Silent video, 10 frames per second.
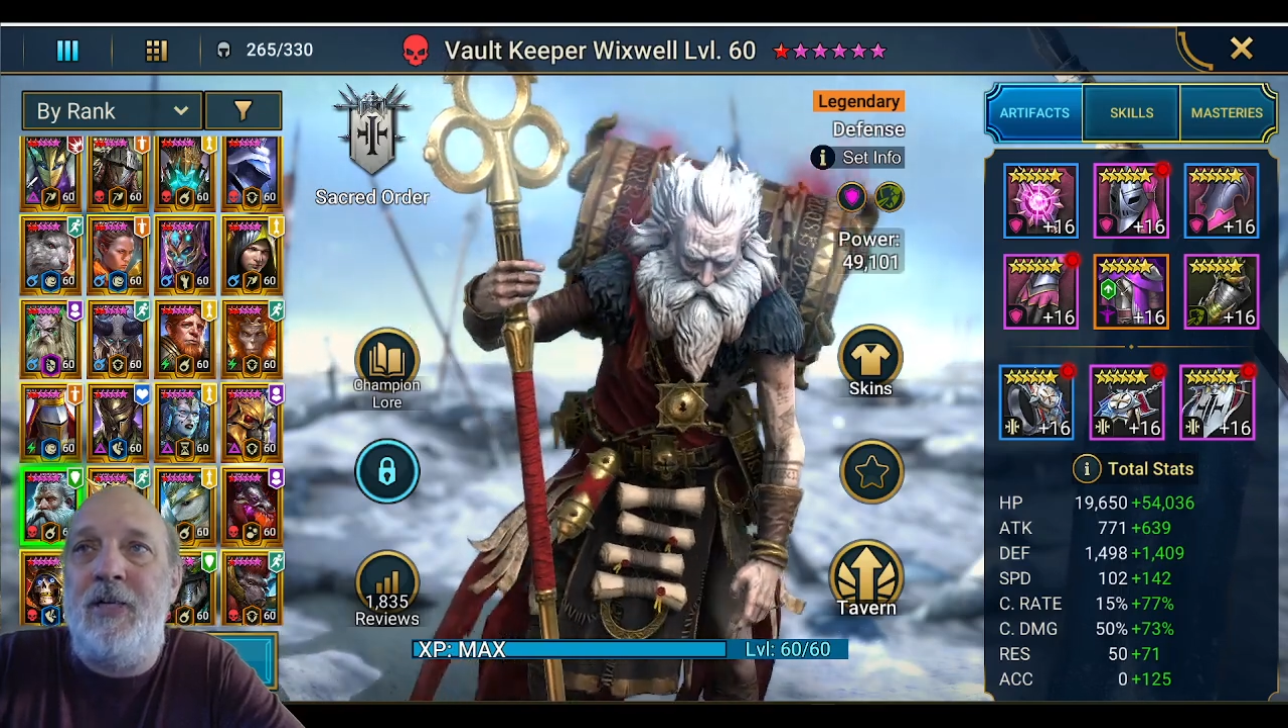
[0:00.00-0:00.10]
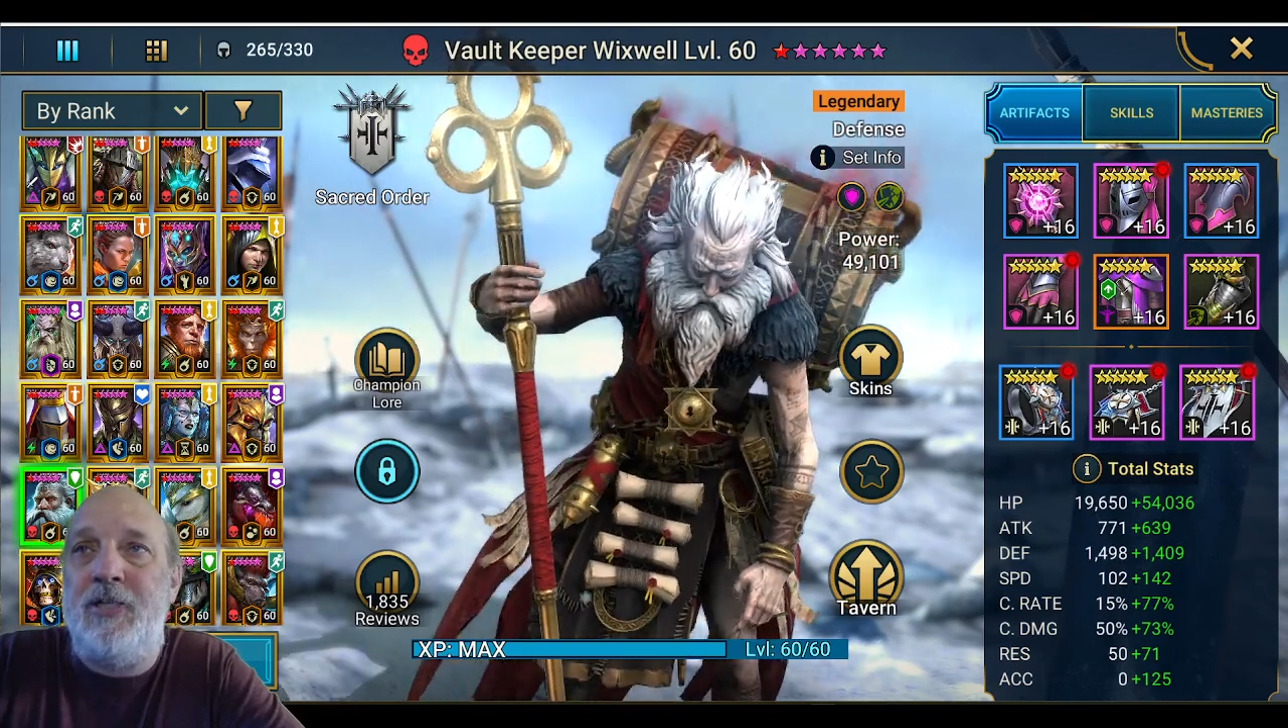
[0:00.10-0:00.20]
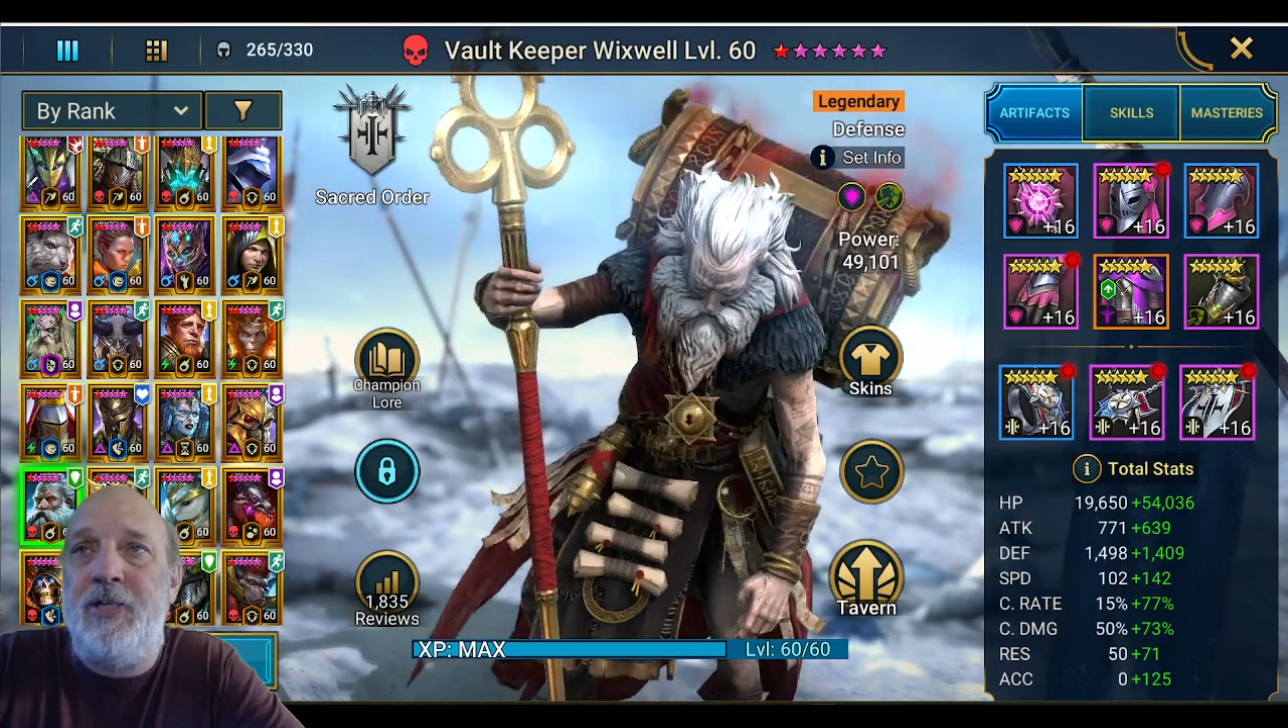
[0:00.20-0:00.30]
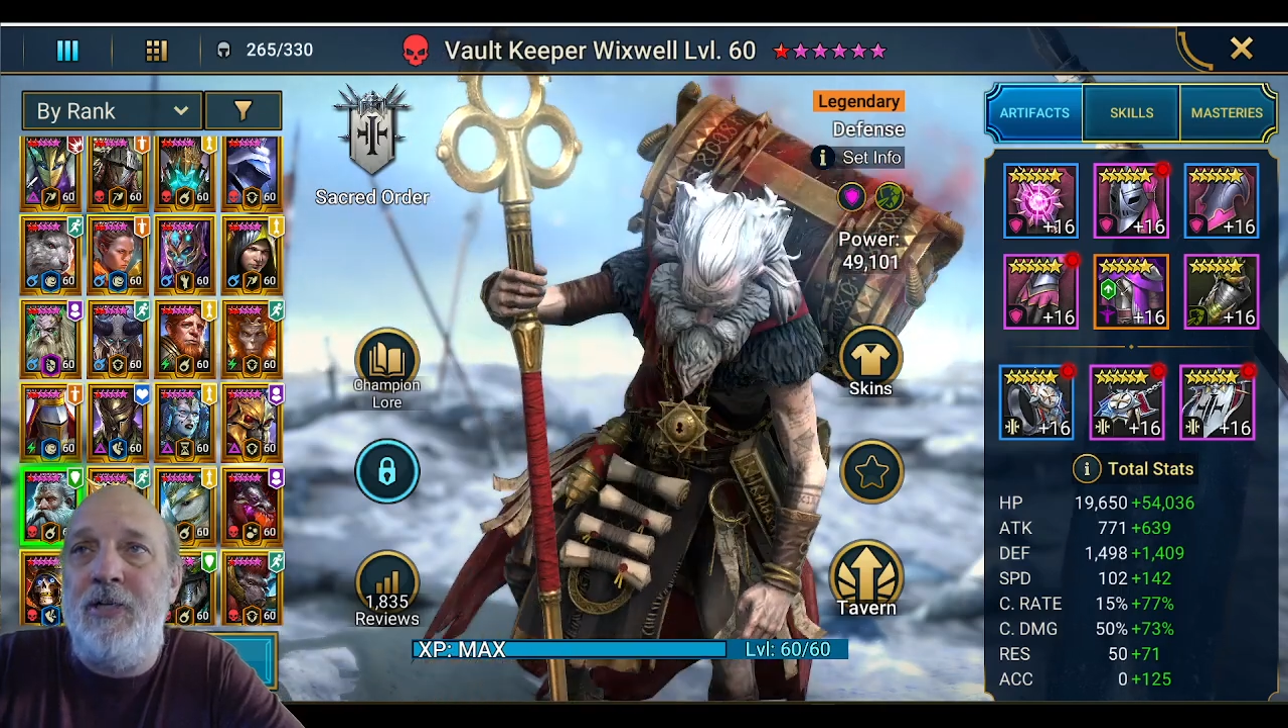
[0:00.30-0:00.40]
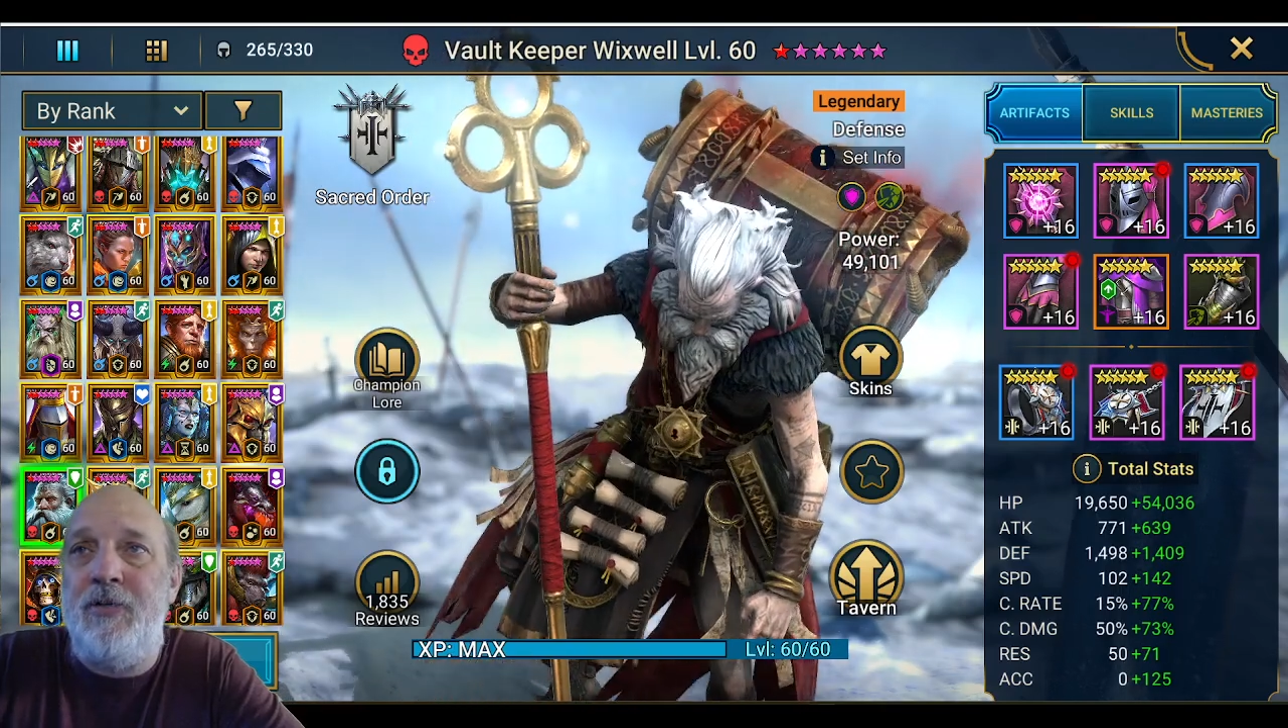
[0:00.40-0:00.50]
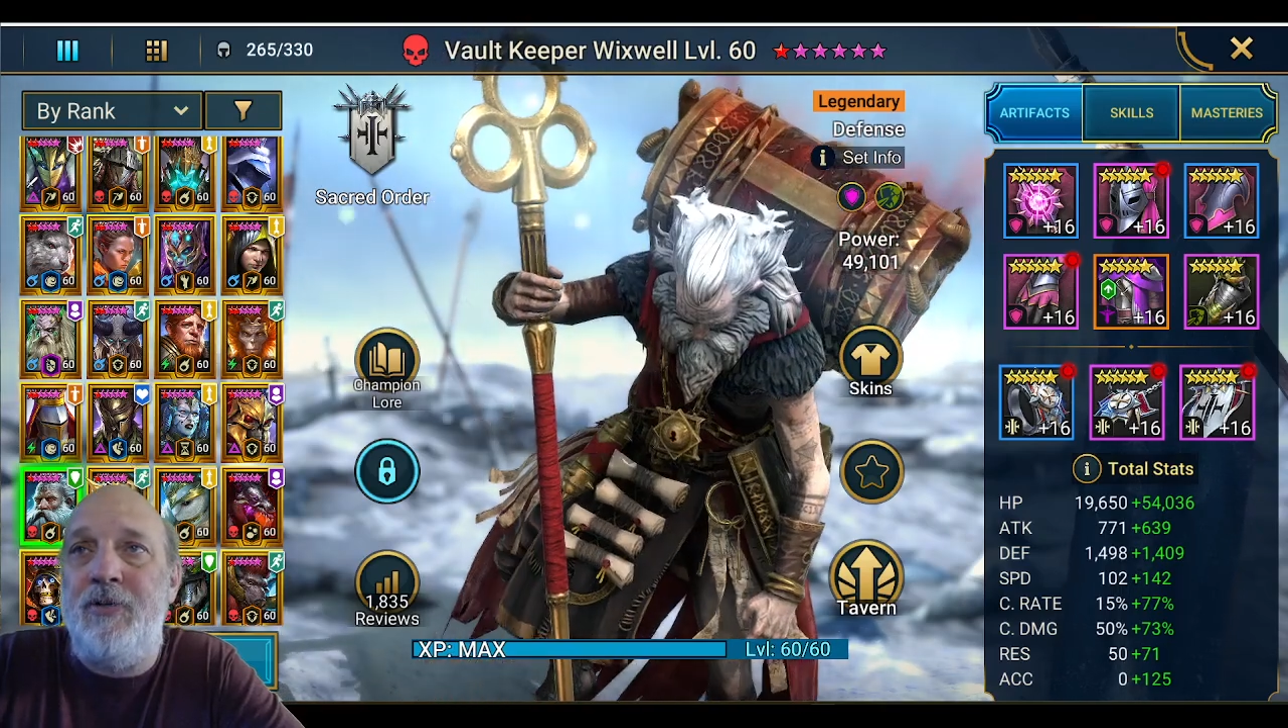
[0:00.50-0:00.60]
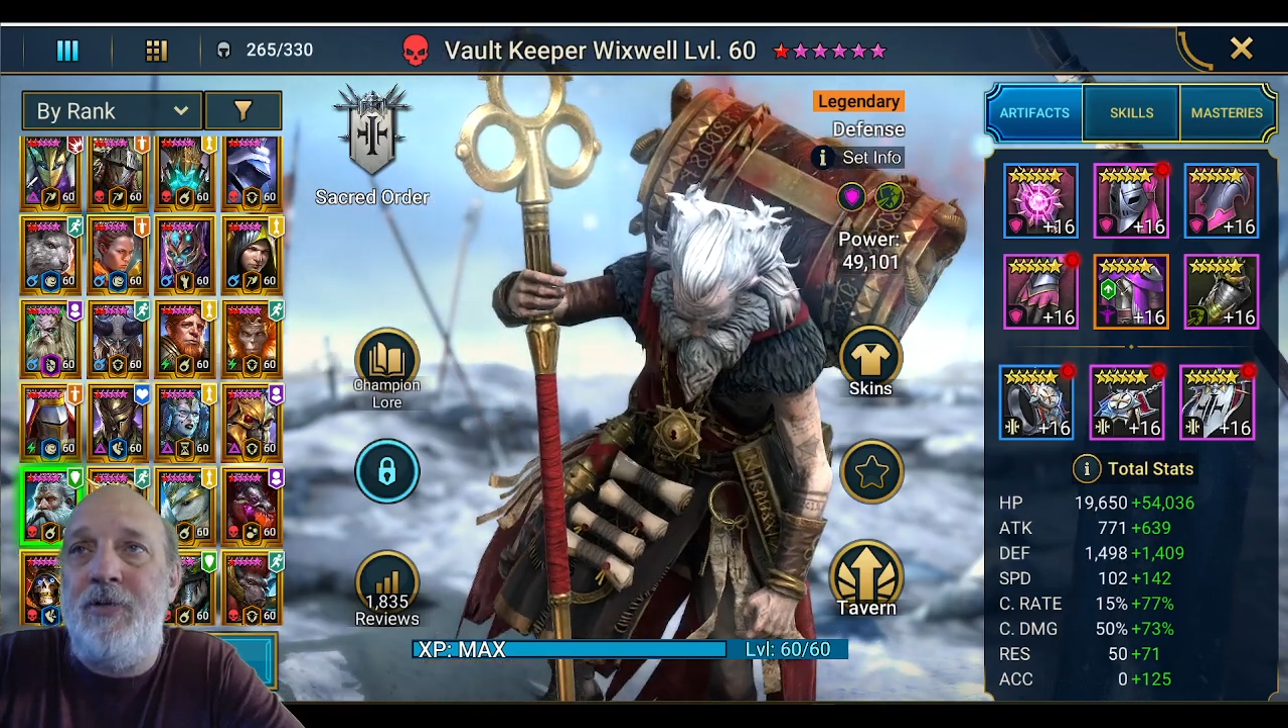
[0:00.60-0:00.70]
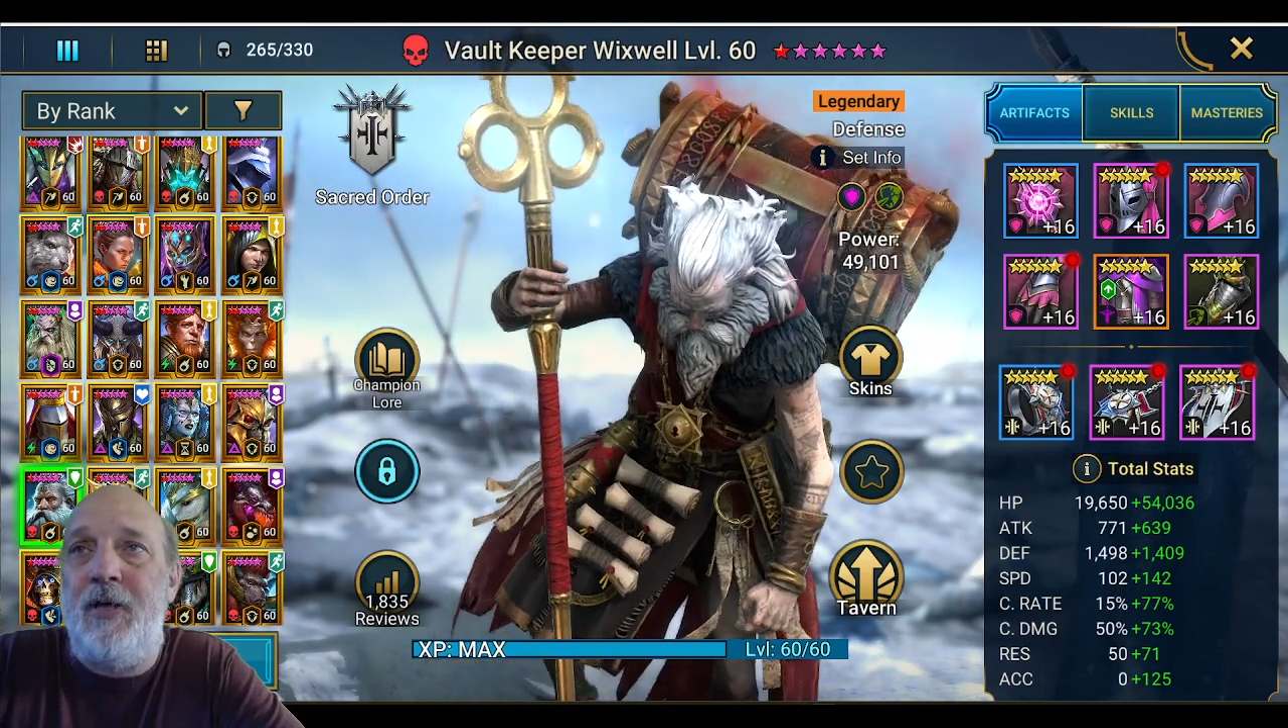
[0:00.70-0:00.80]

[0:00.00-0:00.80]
shield